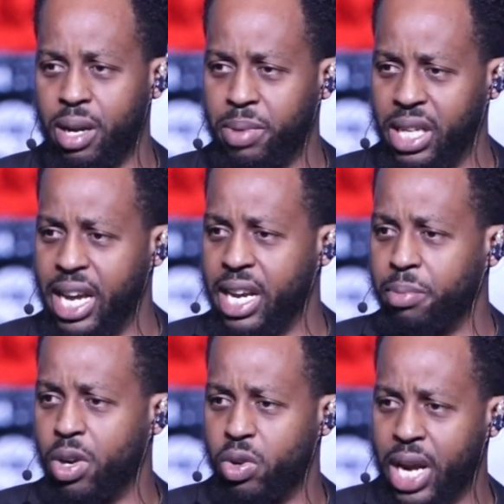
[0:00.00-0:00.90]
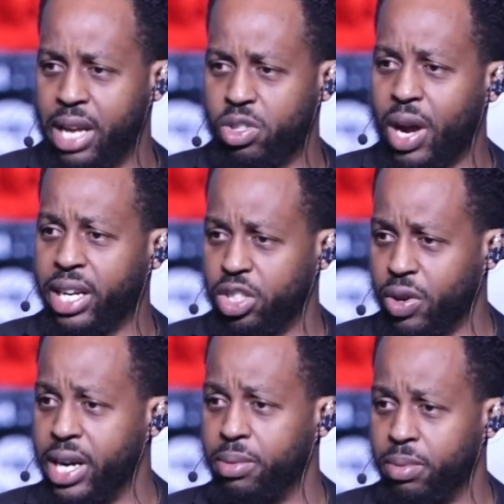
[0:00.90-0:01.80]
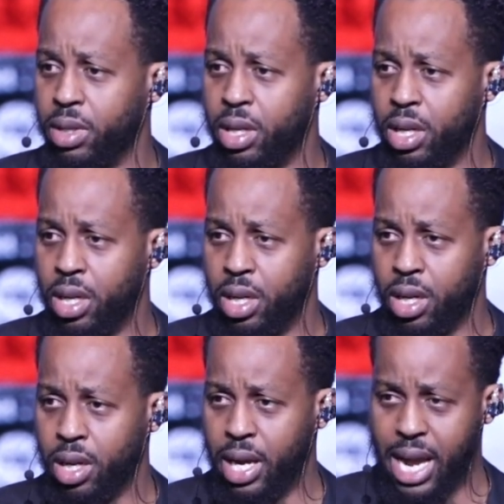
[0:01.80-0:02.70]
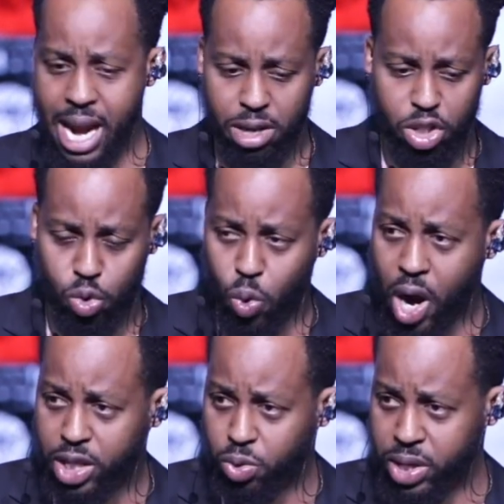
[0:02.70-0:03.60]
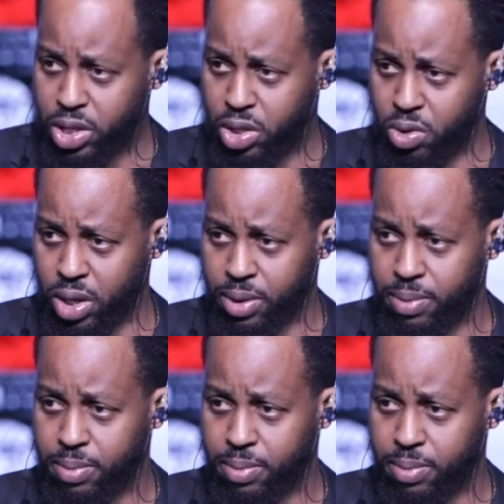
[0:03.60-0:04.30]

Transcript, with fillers: Let me let him go down so I can train him. And I'll just watch what he's doing.